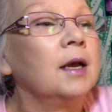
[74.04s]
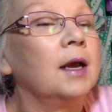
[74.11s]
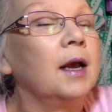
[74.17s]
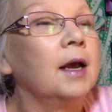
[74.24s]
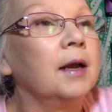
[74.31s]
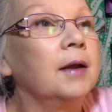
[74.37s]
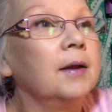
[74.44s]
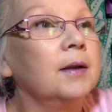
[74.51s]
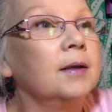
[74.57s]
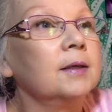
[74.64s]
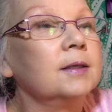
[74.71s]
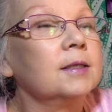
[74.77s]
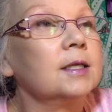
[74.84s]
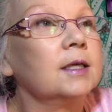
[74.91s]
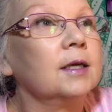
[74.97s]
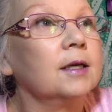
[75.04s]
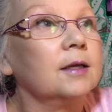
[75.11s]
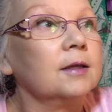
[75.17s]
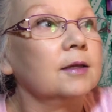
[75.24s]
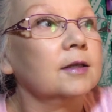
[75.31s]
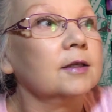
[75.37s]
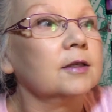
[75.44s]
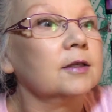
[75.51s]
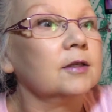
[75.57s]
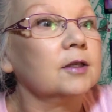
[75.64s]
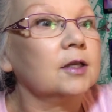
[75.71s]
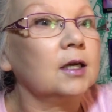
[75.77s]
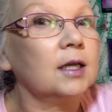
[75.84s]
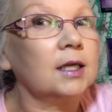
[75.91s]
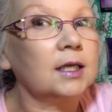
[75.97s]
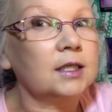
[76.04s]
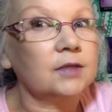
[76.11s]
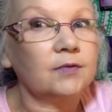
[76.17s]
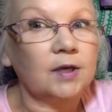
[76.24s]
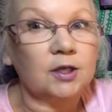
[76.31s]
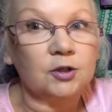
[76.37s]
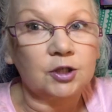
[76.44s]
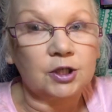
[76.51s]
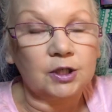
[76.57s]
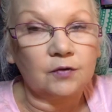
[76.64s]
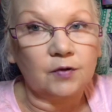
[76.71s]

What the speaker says: And the collective energy